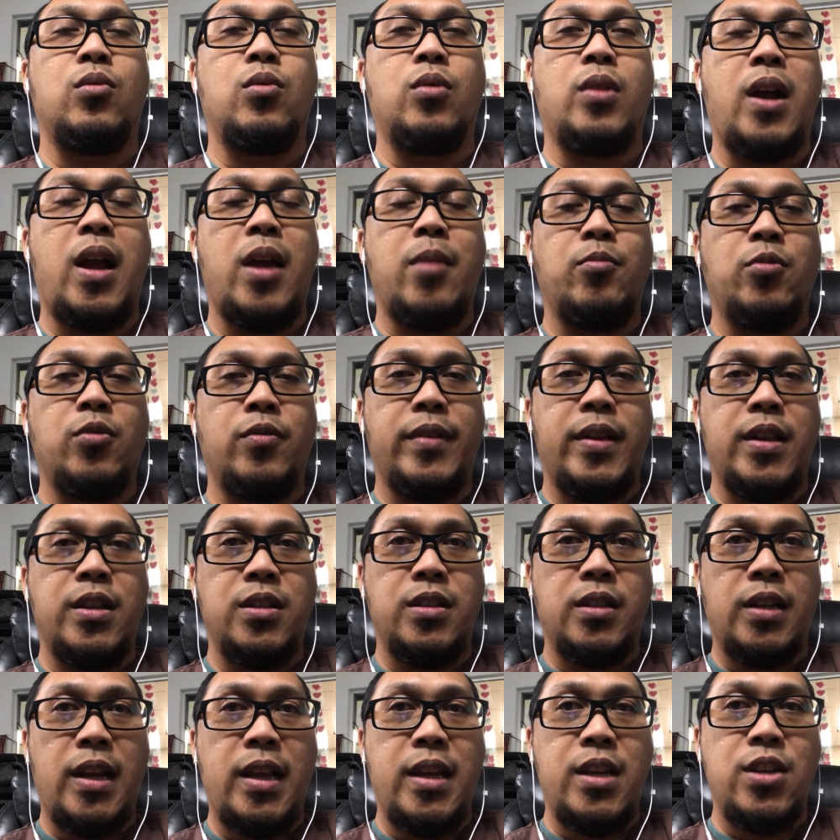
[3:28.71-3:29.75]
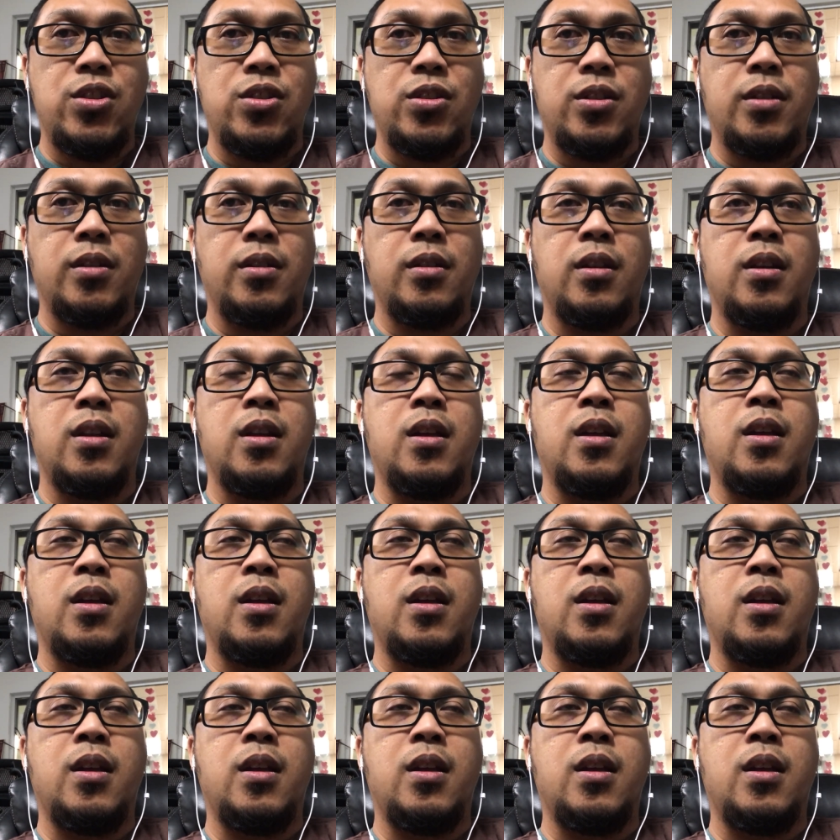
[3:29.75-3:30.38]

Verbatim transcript: or hypoventilation.